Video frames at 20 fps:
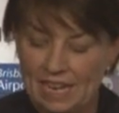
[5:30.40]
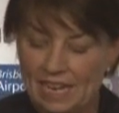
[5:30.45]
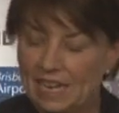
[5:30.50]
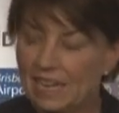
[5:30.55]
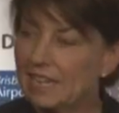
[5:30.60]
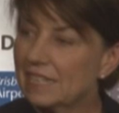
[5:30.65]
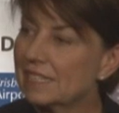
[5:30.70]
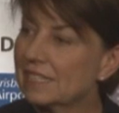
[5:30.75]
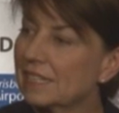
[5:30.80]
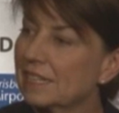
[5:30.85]

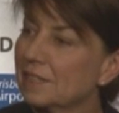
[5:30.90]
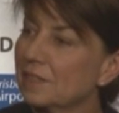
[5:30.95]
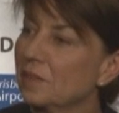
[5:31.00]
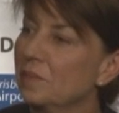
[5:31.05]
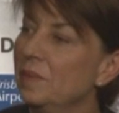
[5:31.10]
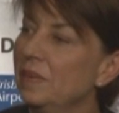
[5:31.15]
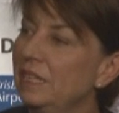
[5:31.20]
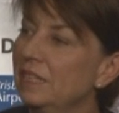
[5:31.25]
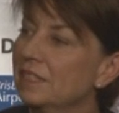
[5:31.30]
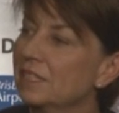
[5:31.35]
Ask
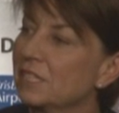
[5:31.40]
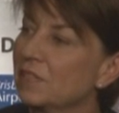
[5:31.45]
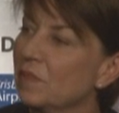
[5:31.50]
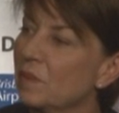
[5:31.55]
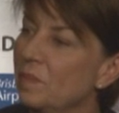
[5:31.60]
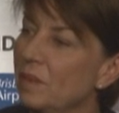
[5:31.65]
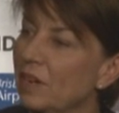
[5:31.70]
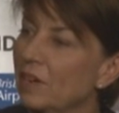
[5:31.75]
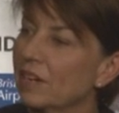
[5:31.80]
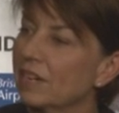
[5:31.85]
the millions of
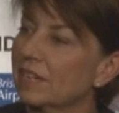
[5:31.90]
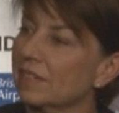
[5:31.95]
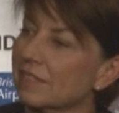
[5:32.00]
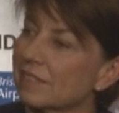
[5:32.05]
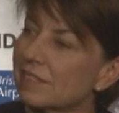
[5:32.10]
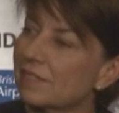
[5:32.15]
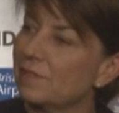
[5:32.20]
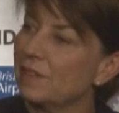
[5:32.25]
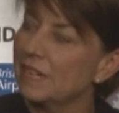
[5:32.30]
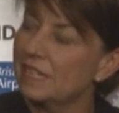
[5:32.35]

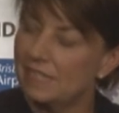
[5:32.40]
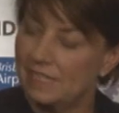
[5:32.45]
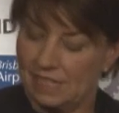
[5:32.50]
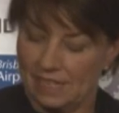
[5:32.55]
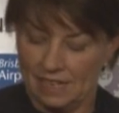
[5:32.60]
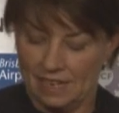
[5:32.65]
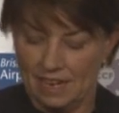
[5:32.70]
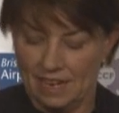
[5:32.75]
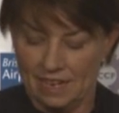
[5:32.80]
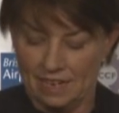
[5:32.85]
Americans
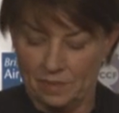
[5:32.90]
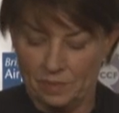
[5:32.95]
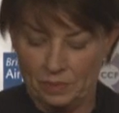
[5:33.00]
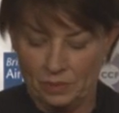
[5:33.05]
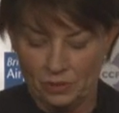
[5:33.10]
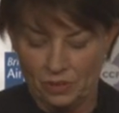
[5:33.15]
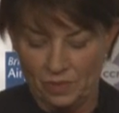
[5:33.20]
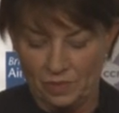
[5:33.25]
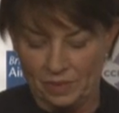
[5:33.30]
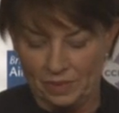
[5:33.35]
facing
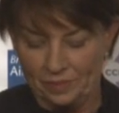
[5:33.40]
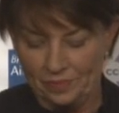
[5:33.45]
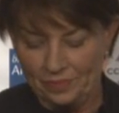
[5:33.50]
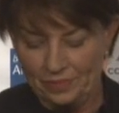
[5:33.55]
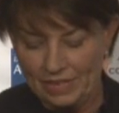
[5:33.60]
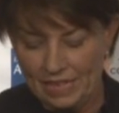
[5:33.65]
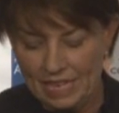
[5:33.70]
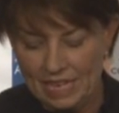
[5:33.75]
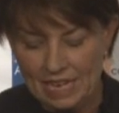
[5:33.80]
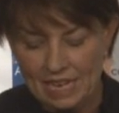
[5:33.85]
unemployment.
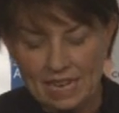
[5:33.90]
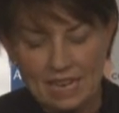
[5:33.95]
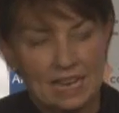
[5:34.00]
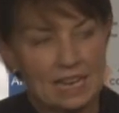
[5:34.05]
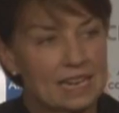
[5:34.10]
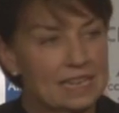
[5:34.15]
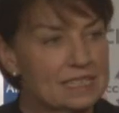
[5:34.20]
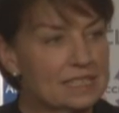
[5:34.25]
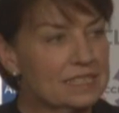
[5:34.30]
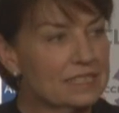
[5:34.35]

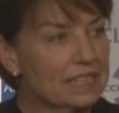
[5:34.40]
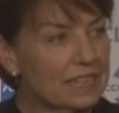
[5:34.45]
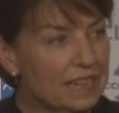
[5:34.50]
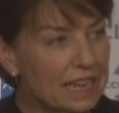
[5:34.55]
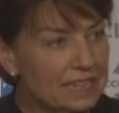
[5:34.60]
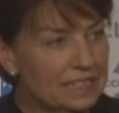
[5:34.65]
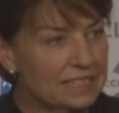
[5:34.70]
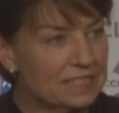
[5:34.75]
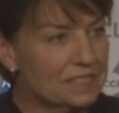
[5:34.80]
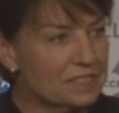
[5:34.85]
Ask the
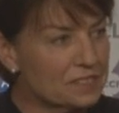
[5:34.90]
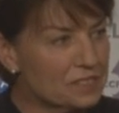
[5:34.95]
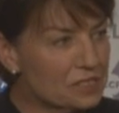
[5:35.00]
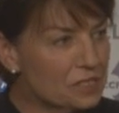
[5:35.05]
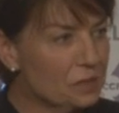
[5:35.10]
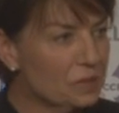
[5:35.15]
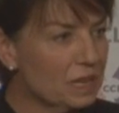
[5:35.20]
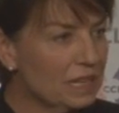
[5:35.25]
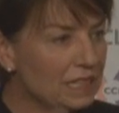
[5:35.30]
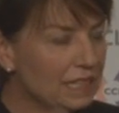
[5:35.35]
Londoners
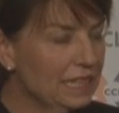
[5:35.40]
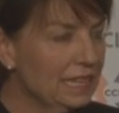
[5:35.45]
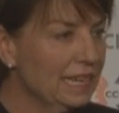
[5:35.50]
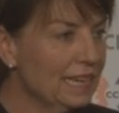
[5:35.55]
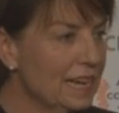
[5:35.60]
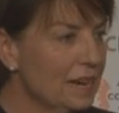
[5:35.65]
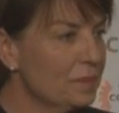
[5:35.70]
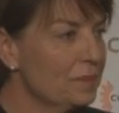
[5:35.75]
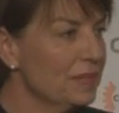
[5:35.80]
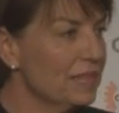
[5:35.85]
who are
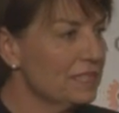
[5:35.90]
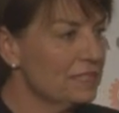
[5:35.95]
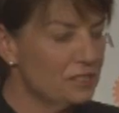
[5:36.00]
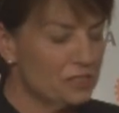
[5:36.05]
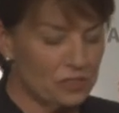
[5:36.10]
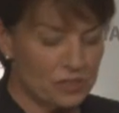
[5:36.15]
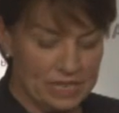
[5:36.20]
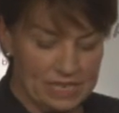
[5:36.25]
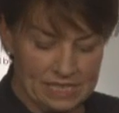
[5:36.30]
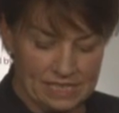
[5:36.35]
cleaning up their
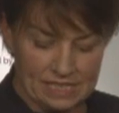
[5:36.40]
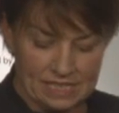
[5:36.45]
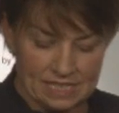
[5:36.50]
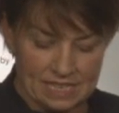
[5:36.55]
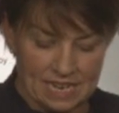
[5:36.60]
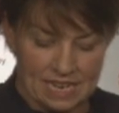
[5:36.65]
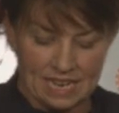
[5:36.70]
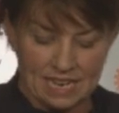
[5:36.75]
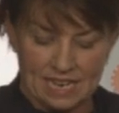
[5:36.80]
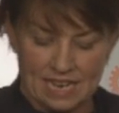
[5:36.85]
streets
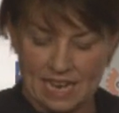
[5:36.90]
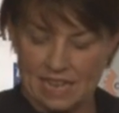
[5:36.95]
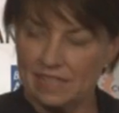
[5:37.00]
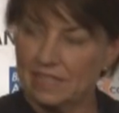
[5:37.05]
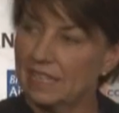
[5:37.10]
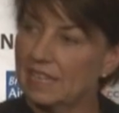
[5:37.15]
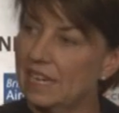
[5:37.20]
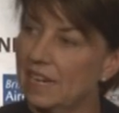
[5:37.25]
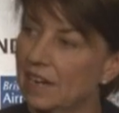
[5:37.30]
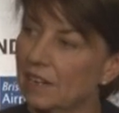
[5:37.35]
today
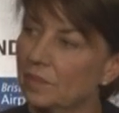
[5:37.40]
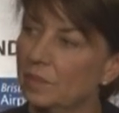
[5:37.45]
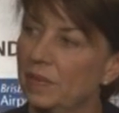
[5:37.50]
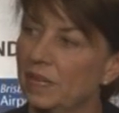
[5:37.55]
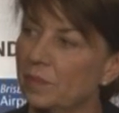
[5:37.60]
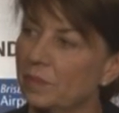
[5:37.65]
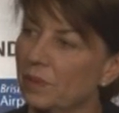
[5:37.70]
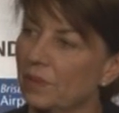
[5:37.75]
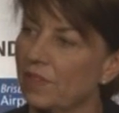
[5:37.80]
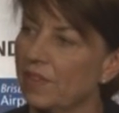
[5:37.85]
and the young
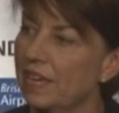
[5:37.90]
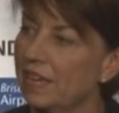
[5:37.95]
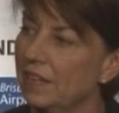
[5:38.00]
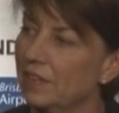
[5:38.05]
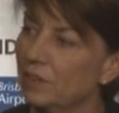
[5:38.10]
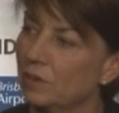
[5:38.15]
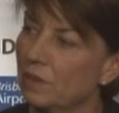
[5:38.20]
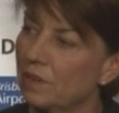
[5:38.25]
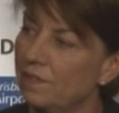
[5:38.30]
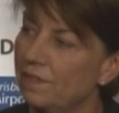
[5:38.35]
people
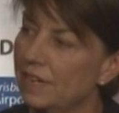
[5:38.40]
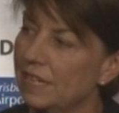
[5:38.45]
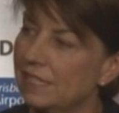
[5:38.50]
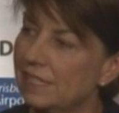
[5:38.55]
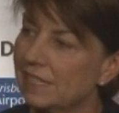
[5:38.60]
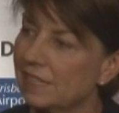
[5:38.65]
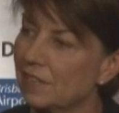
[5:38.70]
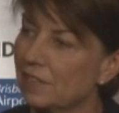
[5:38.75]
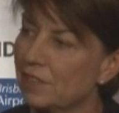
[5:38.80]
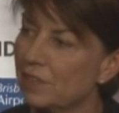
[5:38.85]
there who are
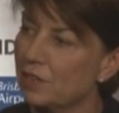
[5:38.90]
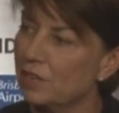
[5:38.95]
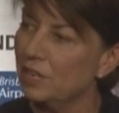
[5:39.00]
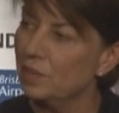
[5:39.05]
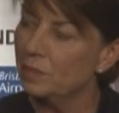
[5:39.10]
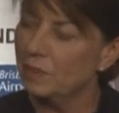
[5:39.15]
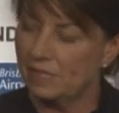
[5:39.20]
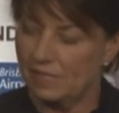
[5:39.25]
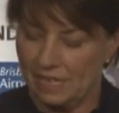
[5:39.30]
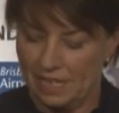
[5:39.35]
facing
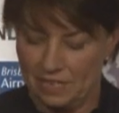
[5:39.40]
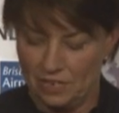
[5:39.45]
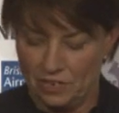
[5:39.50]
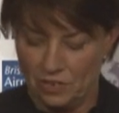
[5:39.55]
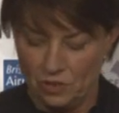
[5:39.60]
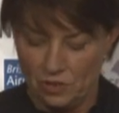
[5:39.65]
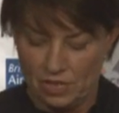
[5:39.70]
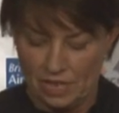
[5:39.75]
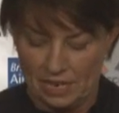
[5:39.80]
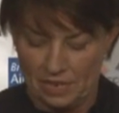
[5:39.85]
30%
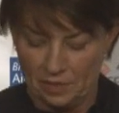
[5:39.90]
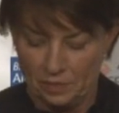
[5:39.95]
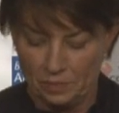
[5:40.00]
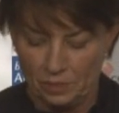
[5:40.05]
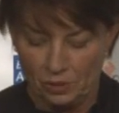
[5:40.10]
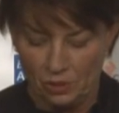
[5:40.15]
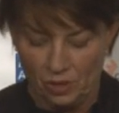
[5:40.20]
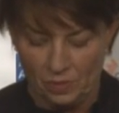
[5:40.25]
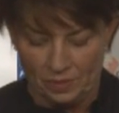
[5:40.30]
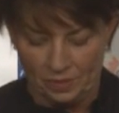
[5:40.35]
youth
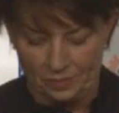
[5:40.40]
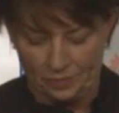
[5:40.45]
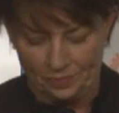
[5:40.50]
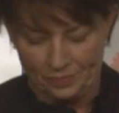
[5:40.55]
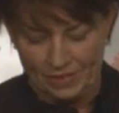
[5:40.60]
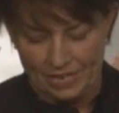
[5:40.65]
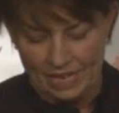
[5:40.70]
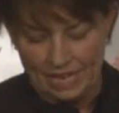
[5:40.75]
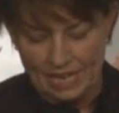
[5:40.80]
unemployment.